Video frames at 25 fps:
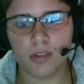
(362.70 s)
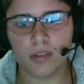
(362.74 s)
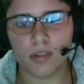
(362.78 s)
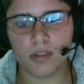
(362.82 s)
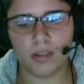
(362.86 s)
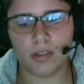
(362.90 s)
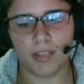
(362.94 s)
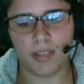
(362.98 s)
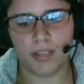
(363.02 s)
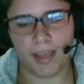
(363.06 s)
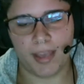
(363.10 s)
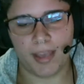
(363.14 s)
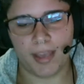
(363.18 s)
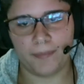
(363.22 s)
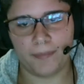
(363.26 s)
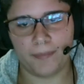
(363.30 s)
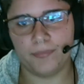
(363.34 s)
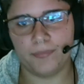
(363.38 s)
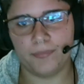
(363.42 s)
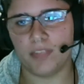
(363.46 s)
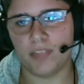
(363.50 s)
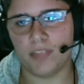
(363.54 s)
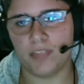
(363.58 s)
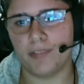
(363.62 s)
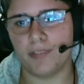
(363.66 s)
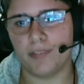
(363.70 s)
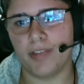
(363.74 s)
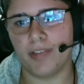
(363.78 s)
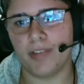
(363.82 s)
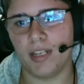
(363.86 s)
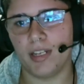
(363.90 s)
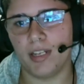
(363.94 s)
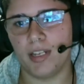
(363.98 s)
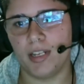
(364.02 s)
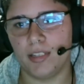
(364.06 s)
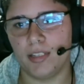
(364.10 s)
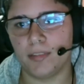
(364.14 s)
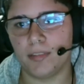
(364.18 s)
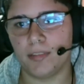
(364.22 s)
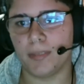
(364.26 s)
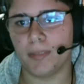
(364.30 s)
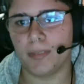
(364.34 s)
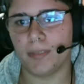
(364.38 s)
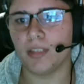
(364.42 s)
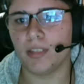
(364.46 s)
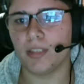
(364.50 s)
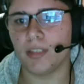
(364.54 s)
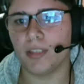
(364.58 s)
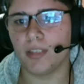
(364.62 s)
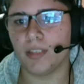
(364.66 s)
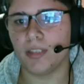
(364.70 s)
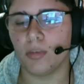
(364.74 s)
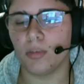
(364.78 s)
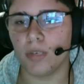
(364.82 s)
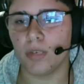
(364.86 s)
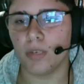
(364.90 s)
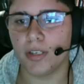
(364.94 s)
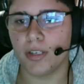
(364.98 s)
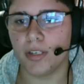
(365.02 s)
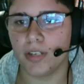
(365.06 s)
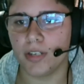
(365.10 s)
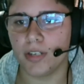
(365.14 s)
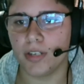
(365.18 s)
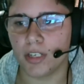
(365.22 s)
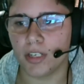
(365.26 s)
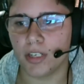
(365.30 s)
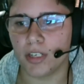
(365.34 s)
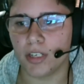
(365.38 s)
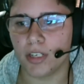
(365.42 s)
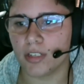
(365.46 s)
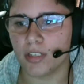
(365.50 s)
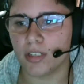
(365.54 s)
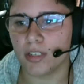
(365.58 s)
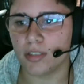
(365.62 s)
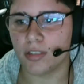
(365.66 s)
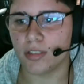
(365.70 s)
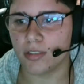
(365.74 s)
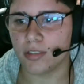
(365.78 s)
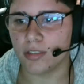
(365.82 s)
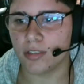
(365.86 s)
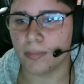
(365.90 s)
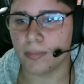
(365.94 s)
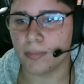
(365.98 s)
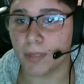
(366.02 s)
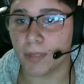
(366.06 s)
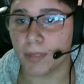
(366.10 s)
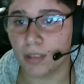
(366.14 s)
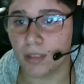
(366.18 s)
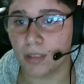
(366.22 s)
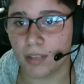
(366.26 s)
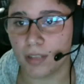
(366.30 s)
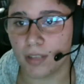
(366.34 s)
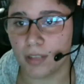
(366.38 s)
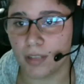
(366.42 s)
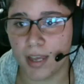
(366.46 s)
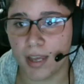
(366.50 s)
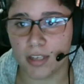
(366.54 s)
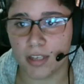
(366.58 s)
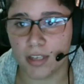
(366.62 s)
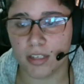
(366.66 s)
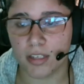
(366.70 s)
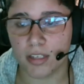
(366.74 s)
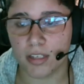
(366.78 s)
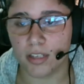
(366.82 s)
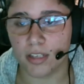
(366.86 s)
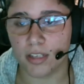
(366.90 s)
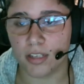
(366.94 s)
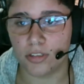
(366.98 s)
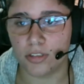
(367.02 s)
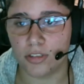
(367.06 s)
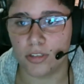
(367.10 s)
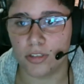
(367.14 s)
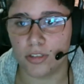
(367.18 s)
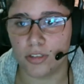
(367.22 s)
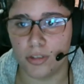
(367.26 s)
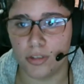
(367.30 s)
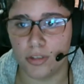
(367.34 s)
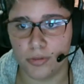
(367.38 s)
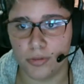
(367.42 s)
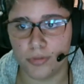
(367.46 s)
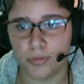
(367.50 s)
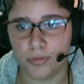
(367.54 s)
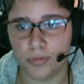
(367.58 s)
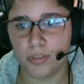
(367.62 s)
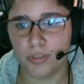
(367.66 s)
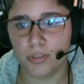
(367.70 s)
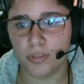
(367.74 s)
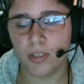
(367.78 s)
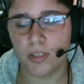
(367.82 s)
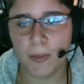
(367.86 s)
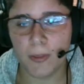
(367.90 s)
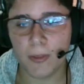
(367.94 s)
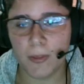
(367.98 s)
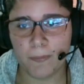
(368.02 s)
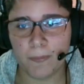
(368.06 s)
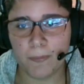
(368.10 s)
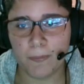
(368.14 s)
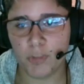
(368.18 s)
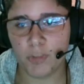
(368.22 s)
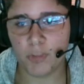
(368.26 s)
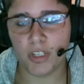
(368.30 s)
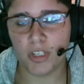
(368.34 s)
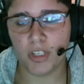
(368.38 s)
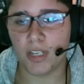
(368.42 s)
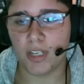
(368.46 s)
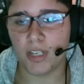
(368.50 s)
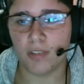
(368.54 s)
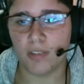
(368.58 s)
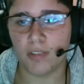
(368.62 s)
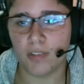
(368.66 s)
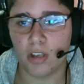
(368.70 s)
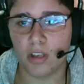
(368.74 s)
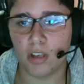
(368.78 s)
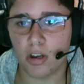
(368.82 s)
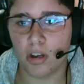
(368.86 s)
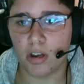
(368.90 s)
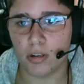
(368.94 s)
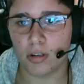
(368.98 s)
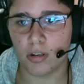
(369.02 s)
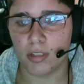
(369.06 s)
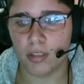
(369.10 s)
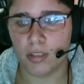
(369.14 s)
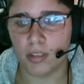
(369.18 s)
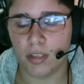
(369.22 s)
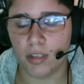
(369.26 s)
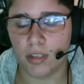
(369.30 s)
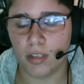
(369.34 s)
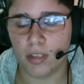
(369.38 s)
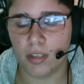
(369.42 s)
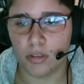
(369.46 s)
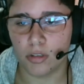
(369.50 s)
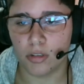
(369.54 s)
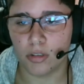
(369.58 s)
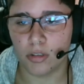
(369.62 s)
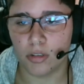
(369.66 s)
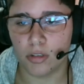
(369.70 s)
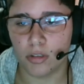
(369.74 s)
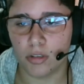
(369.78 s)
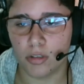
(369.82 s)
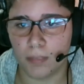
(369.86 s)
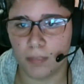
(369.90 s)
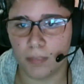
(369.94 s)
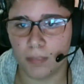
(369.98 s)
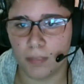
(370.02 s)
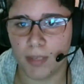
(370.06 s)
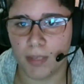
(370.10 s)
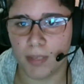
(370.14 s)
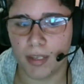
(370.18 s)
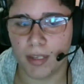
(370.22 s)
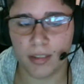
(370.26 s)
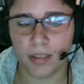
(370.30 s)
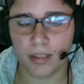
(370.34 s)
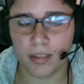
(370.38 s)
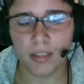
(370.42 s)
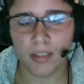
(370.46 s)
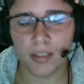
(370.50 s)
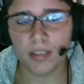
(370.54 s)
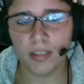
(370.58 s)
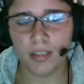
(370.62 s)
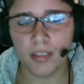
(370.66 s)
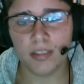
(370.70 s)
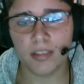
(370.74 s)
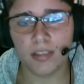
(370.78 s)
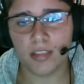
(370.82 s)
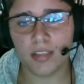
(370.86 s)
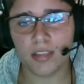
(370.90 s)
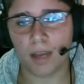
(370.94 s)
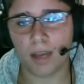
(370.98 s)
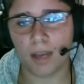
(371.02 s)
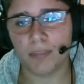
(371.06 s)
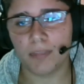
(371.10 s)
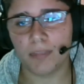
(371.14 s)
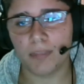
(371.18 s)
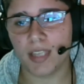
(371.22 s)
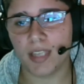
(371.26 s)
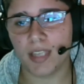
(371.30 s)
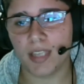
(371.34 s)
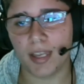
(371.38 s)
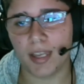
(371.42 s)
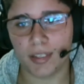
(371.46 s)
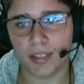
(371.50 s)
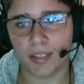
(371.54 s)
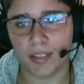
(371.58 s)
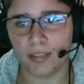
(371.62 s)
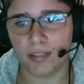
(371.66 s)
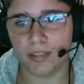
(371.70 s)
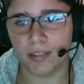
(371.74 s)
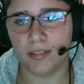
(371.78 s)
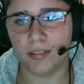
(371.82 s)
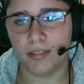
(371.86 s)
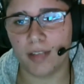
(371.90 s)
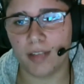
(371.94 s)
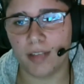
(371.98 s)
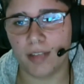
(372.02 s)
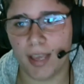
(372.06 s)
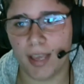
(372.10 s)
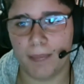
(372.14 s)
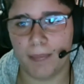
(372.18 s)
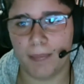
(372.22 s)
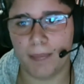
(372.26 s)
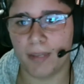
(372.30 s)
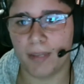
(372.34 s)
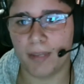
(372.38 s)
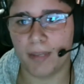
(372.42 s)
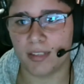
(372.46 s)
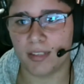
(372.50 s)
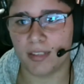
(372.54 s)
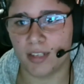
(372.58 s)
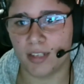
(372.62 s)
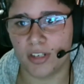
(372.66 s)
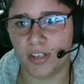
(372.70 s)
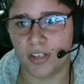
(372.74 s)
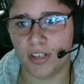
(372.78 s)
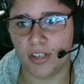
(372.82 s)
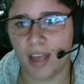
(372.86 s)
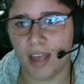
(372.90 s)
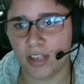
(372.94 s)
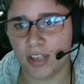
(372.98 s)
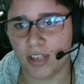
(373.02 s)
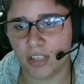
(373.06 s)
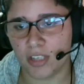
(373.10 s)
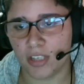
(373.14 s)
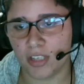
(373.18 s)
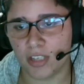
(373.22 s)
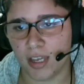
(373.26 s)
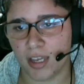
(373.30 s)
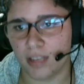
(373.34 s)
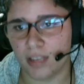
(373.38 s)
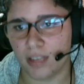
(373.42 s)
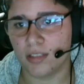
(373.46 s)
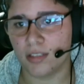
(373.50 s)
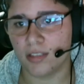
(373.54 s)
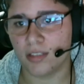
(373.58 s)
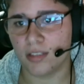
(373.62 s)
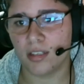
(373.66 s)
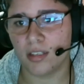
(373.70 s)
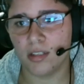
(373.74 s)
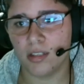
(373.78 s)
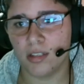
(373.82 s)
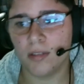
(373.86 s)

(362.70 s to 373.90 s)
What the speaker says: Yeah, definitely. Depending on what your niche is depending on the hashtags you'll use. You can even go and Google up like top 10 Apex Legend hashtags.